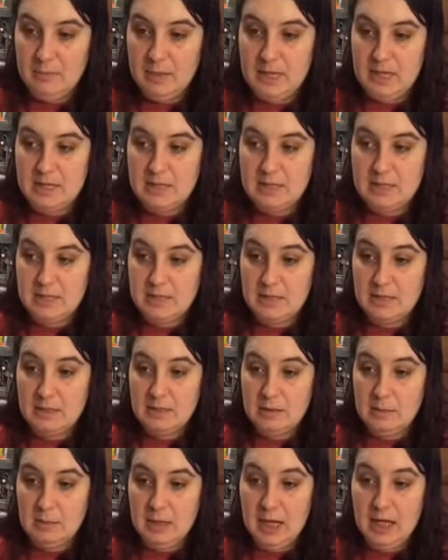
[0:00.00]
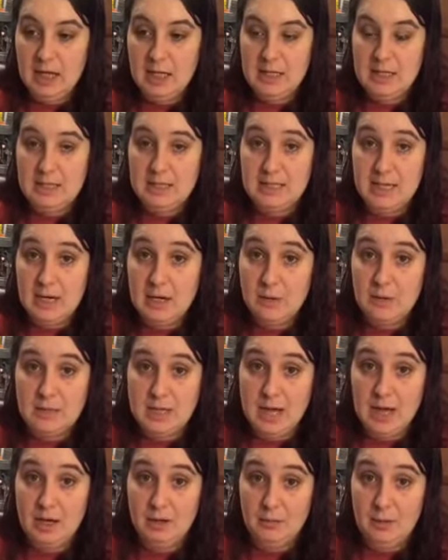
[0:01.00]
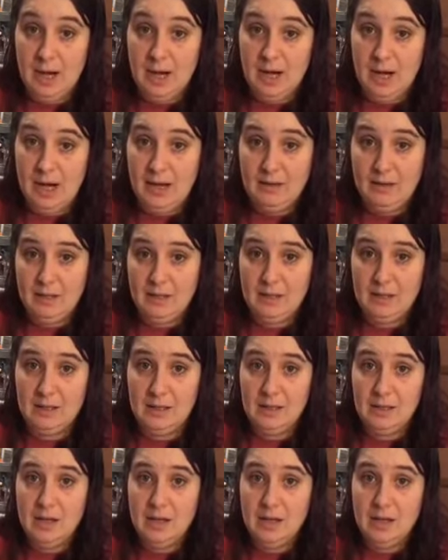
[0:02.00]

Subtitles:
is kind of downtown Rock Island,